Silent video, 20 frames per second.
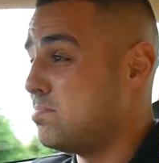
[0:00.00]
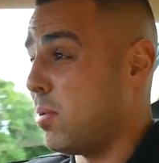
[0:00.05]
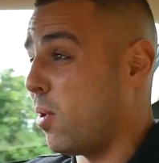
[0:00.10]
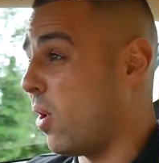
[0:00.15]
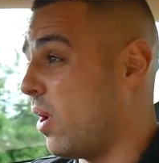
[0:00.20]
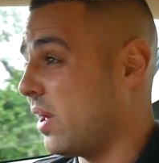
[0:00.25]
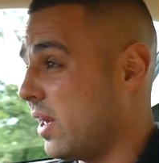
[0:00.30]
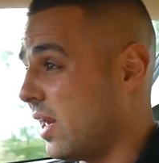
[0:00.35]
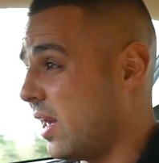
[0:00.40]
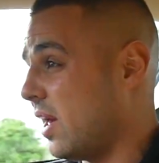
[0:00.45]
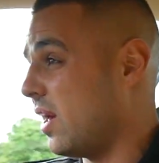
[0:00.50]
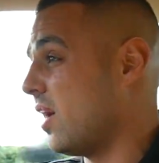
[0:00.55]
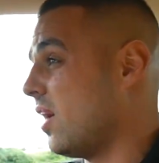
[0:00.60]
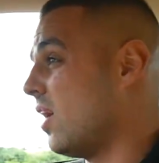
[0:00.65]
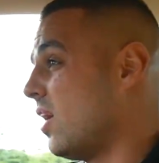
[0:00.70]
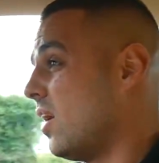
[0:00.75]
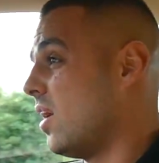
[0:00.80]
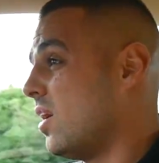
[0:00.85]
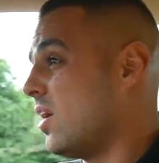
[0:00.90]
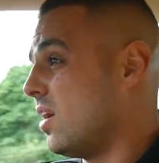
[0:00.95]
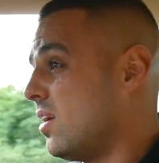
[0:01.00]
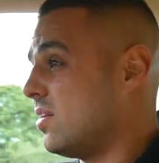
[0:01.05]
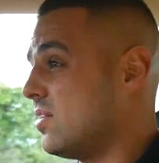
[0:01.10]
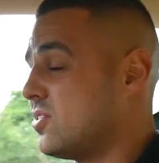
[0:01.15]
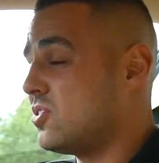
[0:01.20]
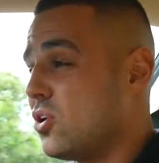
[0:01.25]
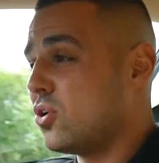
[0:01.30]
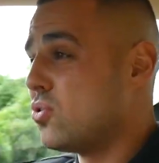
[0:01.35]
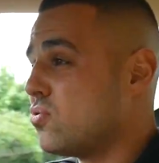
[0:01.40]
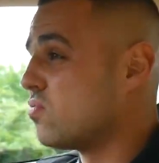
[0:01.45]
buy it,
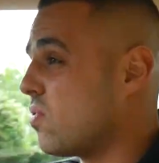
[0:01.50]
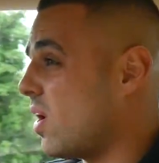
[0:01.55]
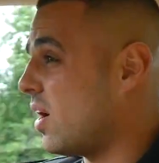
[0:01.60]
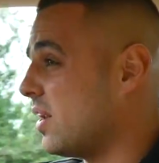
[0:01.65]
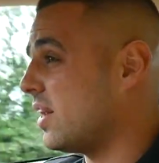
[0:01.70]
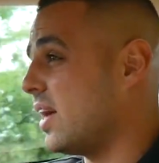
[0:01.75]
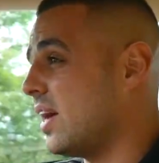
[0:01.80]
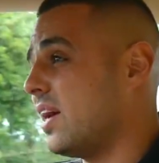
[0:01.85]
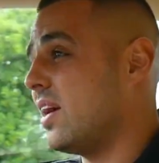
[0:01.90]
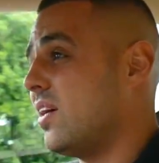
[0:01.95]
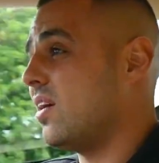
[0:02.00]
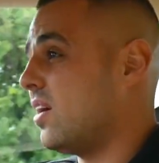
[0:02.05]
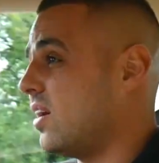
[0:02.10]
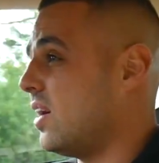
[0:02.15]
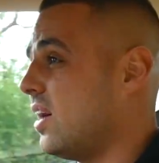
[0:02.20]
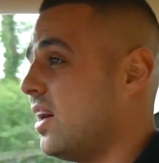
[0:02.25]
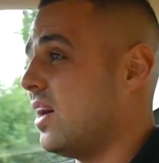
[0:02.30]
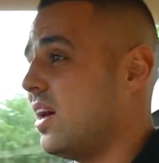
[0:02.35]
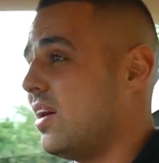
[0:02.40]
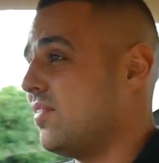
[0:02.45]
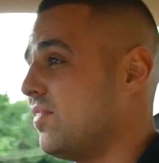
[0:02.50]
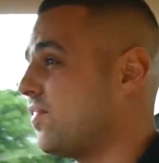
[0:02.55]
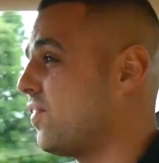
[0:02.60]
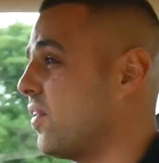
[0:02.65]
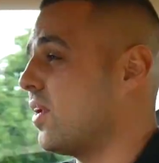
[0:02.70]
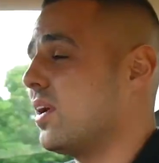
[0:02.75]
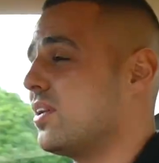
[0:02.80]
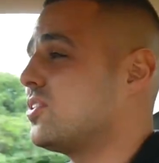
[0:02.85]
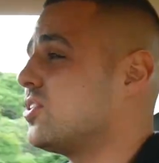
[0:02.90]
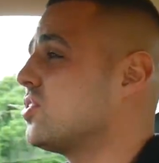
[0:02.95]
two, run it, and
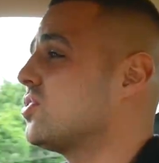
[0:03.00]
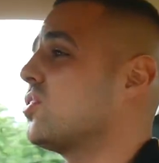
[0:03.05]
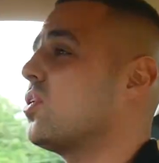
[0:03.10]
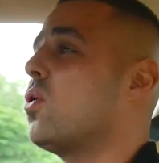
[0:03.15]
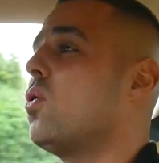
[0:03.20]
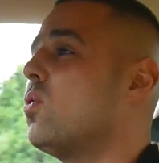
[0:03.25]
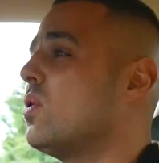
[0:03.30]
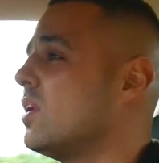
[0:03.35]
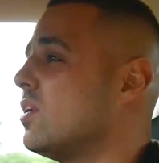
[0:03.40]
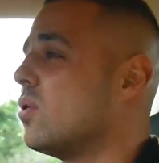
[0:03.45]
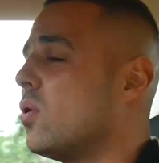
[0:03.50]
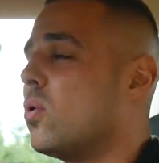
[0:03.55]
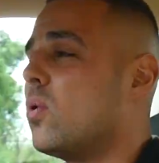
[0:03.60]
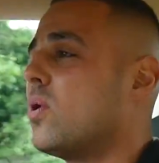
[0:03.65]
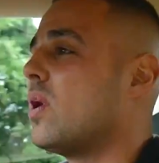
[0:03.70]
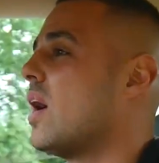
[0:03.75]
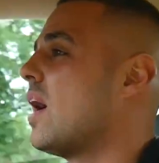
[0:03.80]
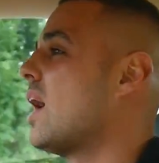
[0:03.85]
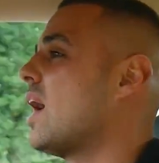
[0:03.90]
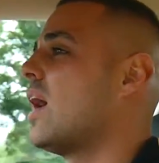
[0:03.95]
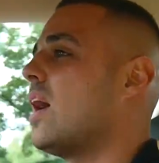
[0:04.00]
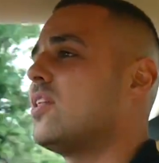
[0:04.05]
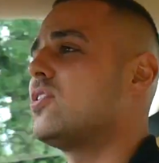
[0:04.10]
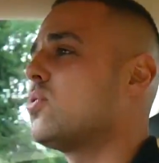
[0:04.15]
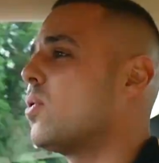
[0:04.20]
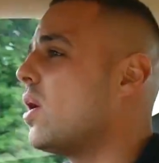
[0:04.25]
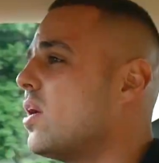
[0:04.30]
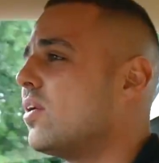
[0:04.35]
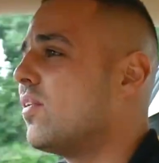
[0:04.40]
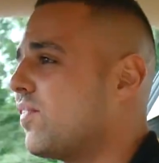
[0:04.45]
just all in all,
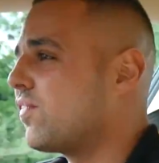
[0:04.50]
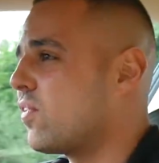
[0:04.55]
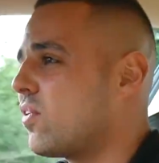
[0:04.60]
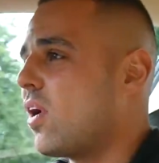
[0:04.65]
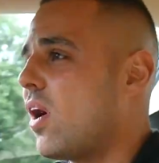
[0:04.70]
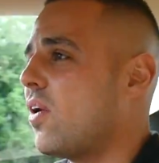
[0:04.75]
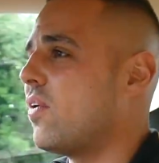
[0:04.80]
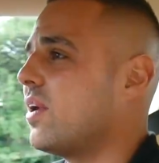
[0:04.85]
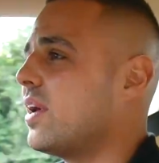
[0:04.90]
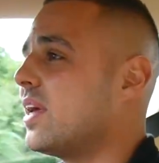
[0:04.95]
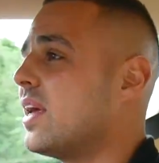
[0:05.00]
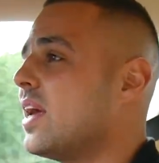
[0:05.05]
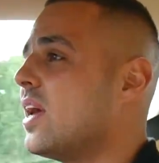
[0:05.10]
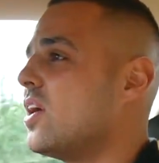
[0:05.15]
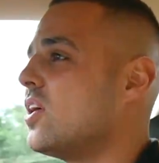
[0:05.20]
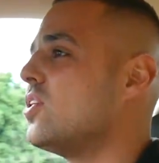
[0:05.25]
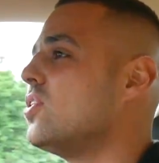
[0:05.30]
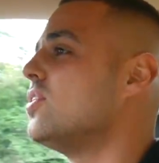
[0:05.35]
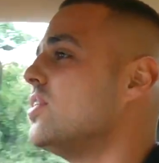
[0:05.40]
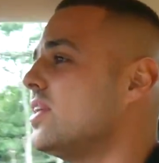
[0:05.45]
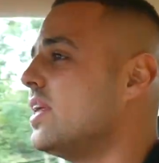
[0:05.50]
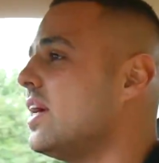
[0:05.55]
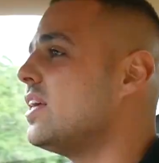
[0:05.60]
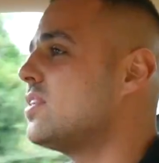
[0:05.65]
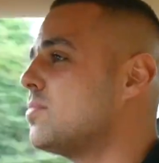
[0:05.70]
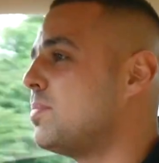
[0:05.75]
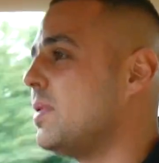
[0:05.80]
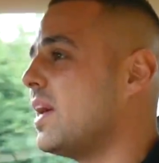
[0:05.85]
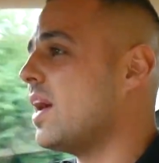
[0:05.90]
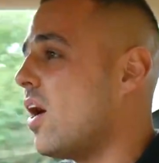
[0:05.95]
to own a Ferrari, you need
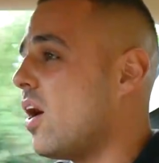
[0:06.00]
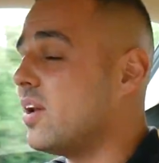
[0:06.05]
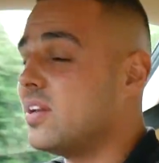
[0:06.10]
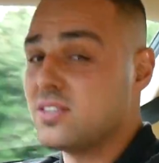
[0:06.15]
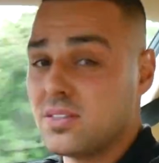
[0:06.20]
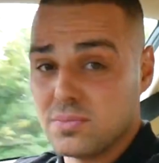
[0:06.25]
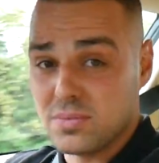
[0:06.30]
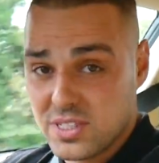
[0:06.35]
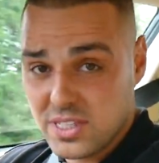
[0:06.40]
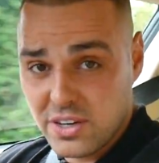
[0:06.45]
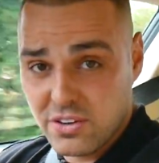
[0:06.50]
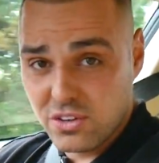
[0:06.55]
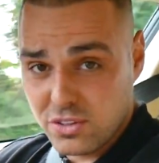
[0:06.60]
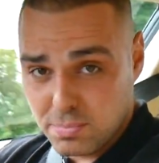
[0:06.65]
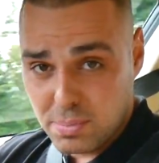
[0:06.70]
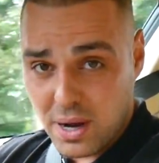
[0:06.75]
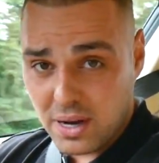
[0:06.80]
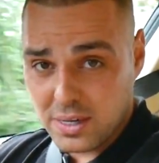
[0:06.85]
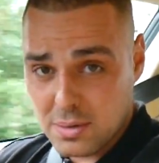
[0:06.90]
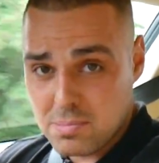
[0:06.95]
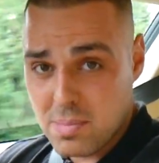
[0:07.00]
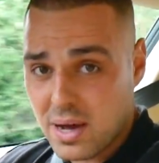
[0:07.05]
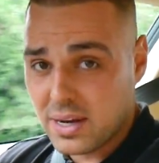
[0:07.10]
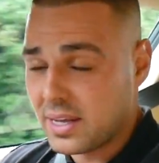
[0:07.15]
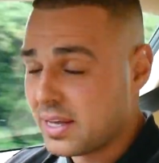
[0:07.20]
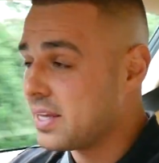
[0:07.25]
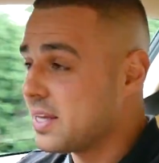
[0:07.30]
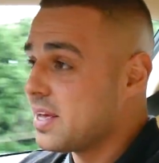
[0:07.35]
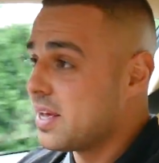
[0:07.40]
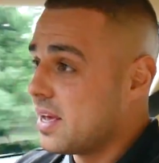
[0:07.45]
to be earning some serious bloody
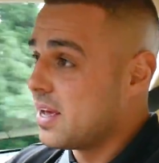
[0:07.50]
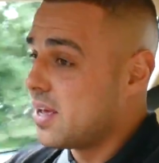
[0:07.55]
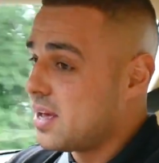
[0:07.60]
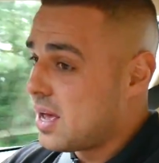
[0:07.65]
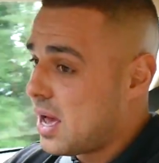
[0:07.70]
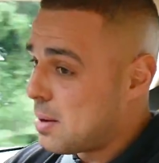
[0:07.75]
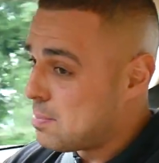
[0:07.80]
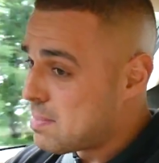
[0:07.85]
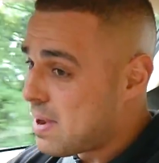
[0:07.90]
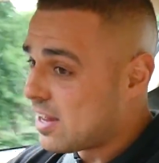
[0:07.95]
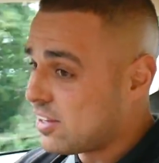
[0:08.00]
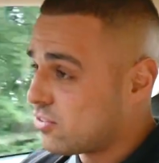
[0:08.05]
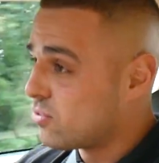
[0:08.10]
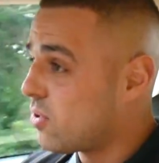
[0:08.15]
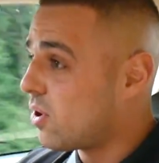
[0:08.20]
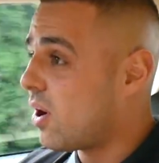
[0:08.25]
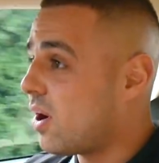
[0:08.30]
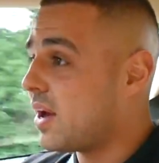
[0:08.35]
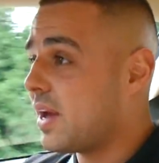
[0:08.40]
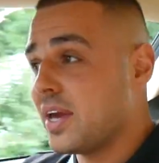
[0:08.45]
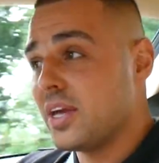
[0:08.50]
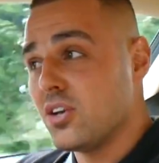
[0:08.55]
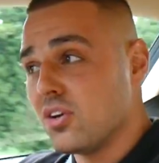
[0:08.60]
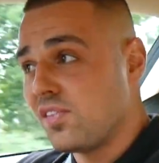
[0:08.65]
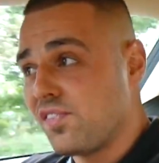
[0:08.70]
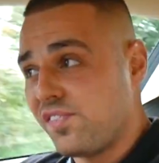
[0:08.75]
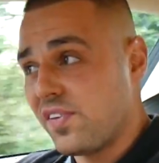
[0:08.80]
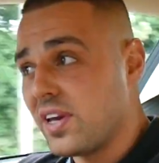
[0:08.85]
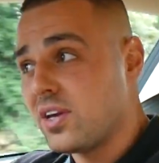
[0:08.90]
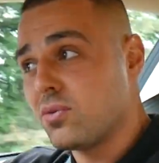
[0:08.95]
money. A Maserati, you'd
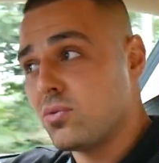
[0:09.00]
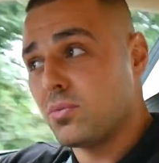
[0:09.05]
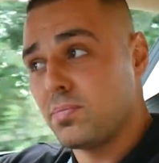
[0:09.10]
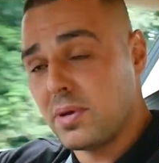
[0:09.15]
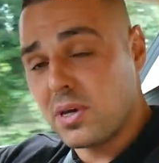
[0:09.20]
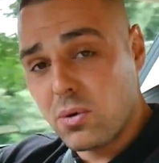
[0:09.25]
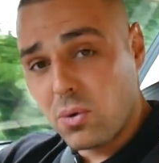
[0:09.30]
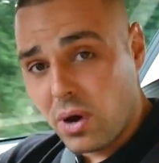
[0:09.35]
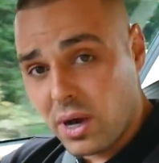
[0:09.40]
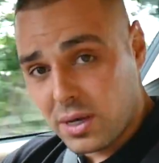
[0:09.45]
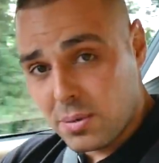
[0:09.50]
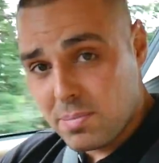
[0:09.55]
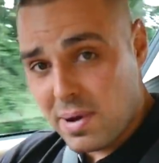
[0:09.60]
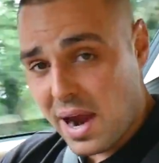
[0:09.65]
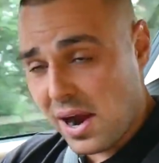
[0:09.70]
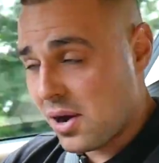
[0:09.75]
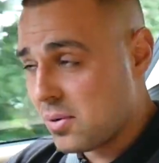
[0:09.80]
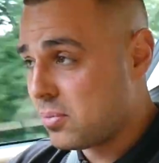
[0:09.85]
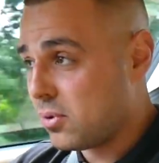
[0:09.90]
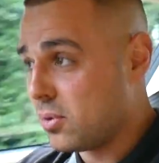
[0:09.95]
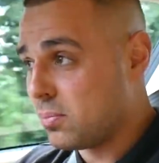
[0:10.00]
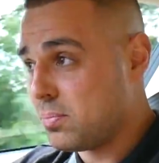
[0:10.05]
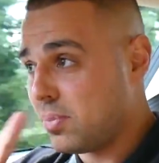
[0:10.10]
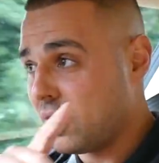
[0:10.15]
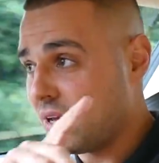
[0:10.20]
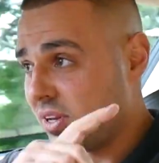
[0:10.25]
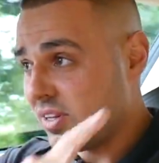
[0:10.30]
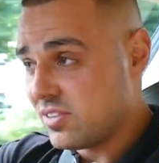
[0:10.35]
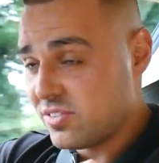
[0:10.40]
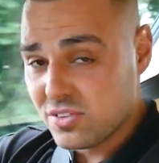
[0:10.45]
think, would be quite comparable,
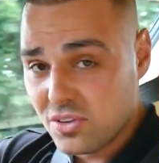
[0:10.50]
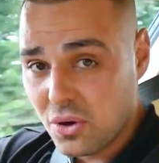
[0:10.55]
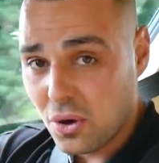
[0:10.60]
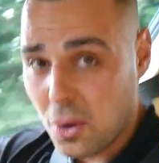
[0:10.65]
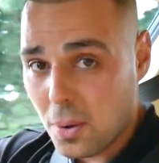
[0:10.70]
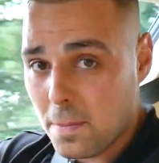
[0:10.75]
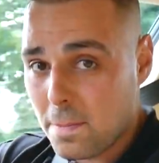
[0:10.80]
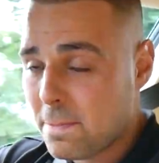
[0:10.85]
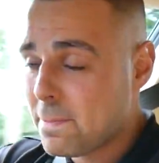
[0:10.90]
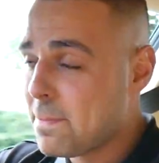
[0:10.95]
but it's not.